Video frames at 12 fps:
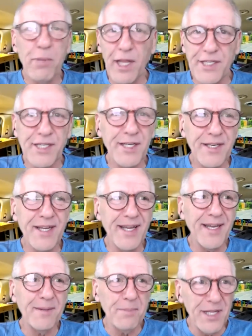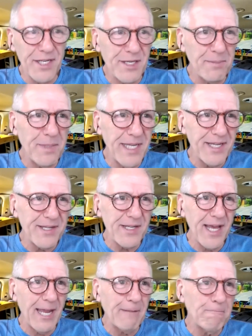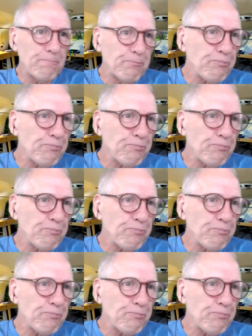pleasant place to be inside.